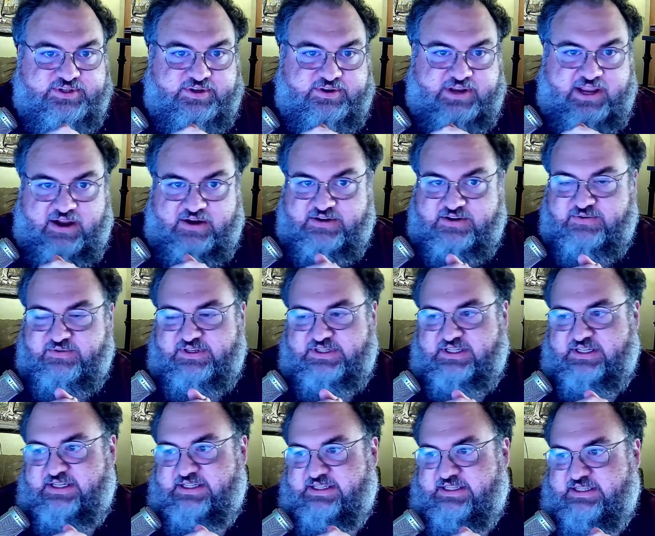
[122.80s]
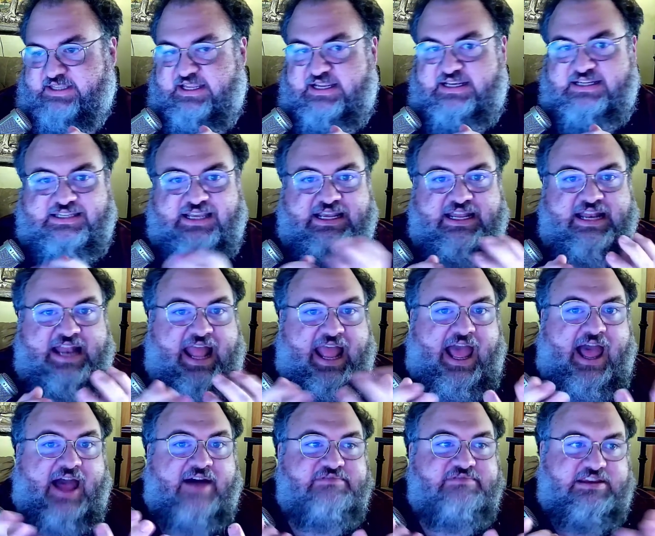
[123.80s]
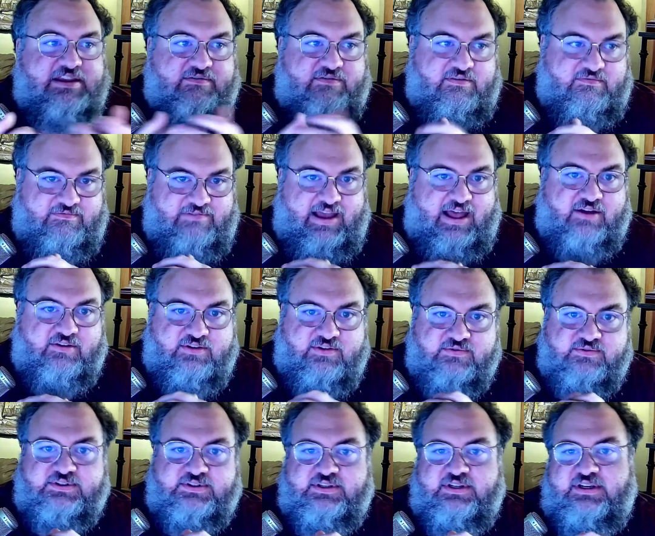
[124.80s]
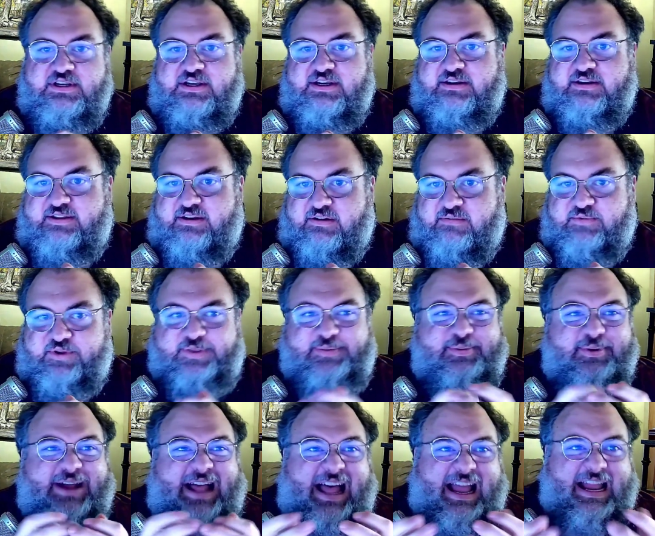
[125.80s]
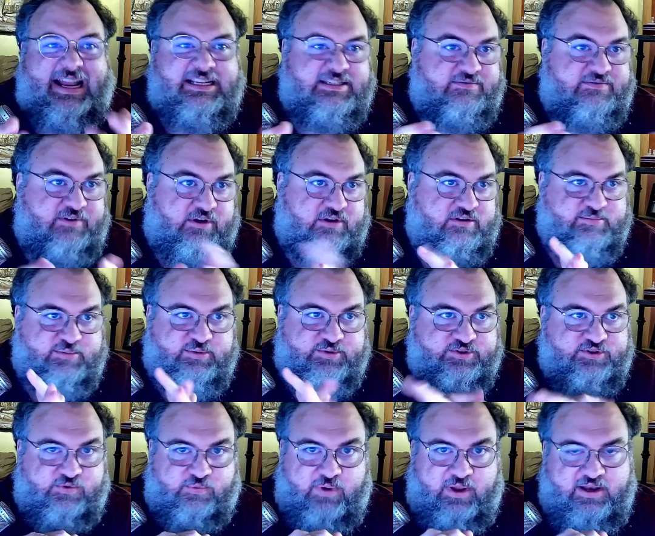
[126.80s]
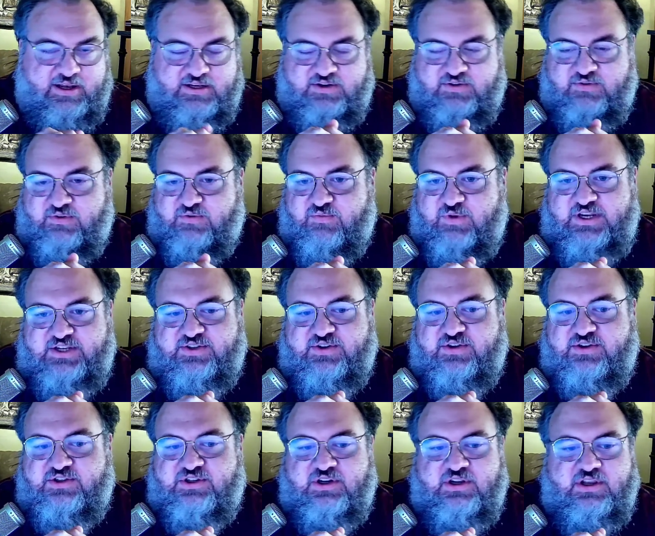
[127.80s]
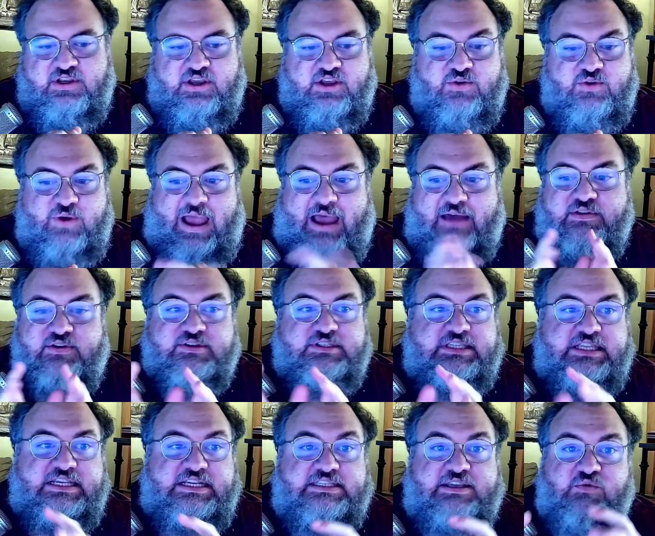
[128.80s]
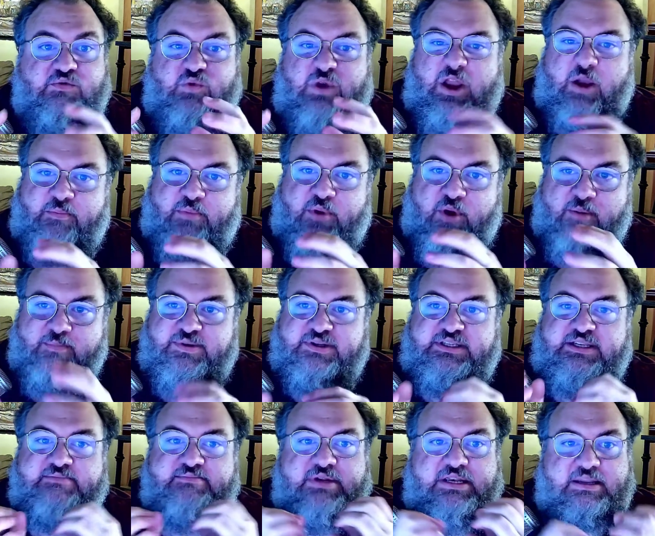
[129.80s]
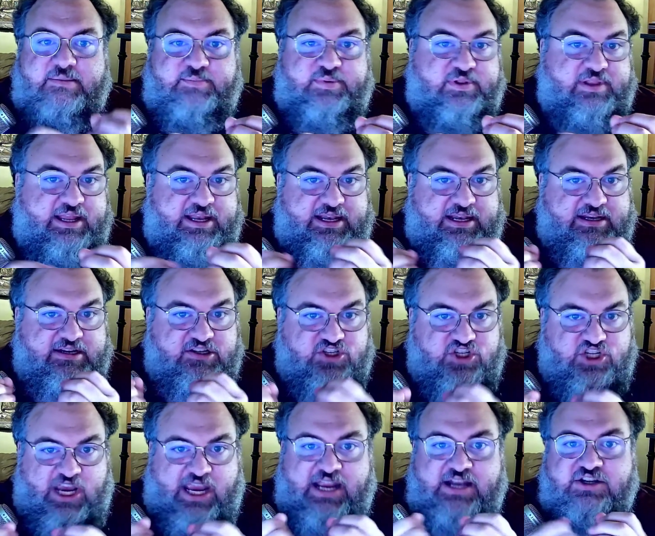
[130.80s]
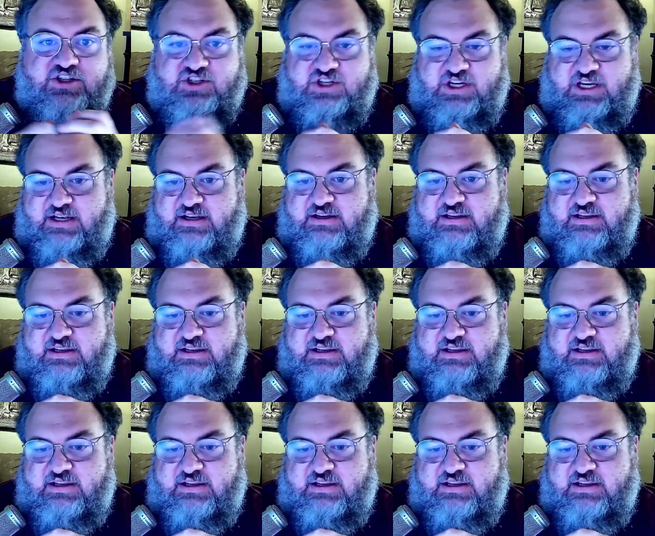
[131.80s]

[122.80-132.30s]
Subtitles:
characteristics, things that can have different values. There are multiple kinds of variables you'll run into in research. You have those things that we are purposely manipulating and changing,